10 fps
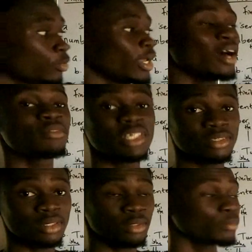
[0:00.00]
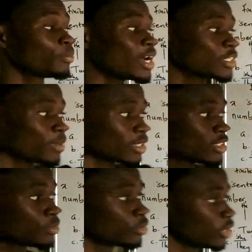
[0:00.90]
we have the past
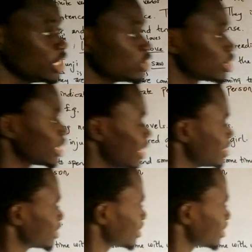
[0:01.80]
participle. Injured there is